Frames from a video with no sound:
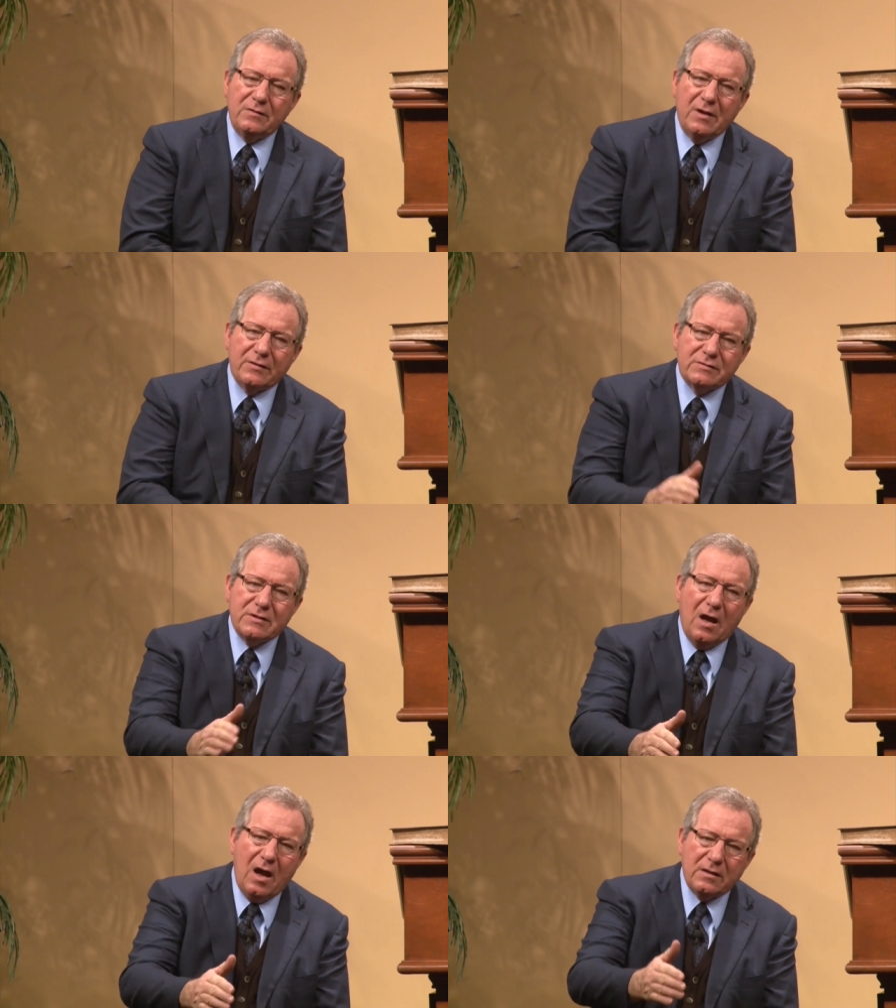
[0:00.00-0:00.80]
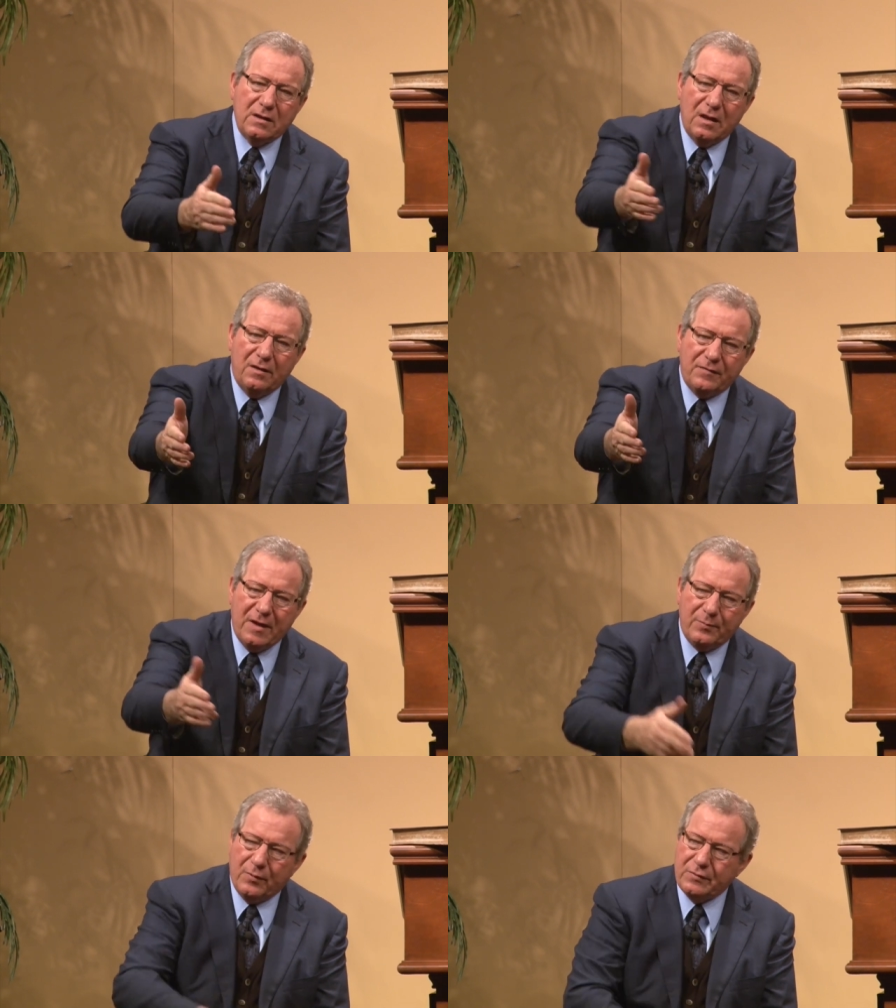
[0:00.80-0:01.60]
does God love
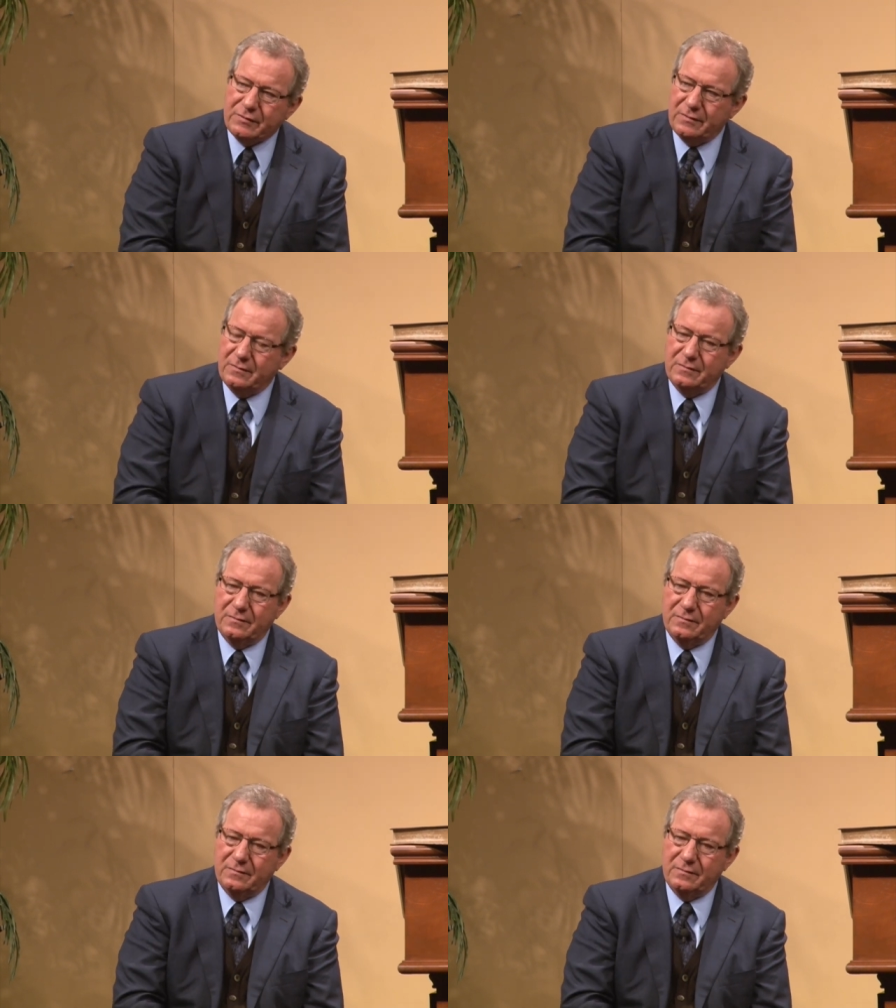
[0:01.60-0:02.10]
that person?